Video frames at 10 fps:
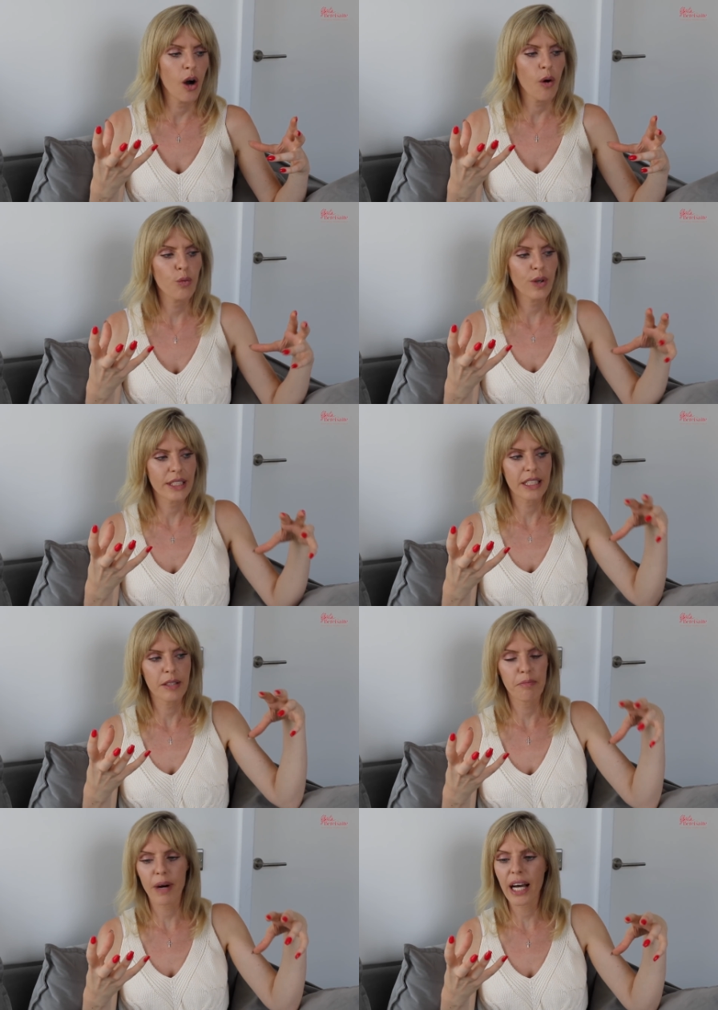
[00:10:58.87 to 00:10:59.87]
what
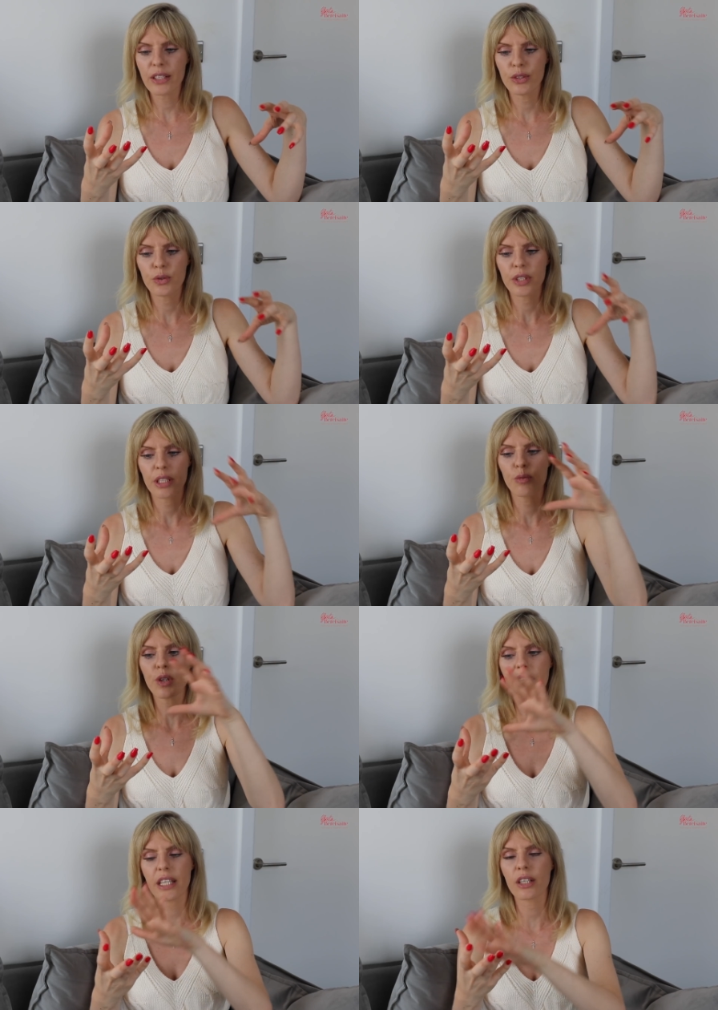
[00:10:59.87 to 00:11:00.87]
he might do, he
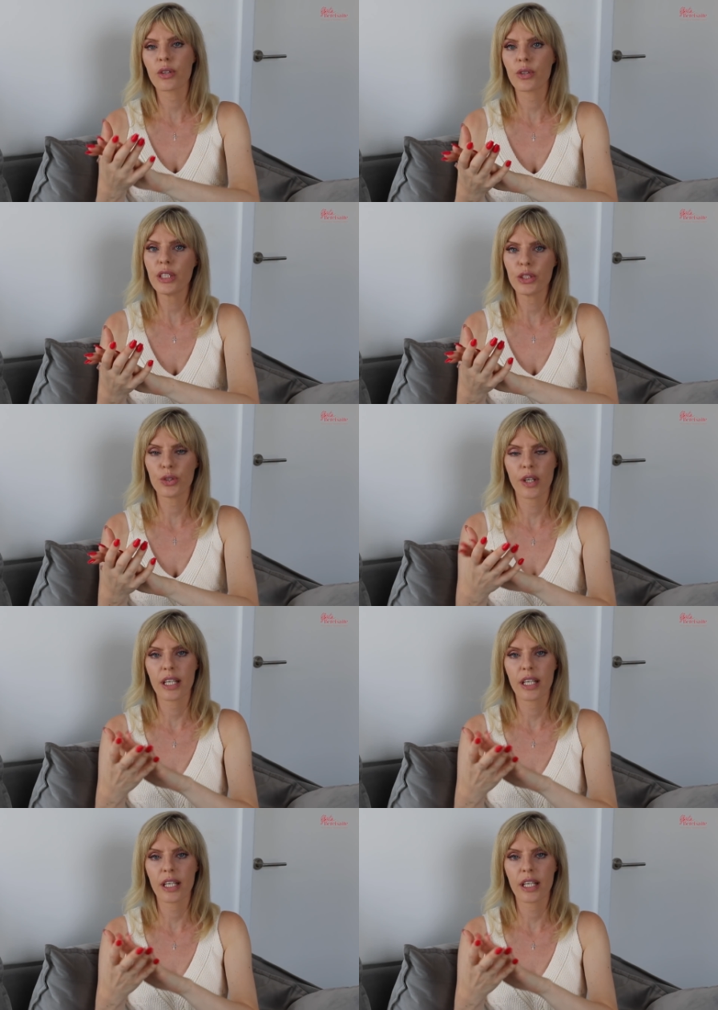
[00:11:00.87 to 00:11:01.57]
will encourage you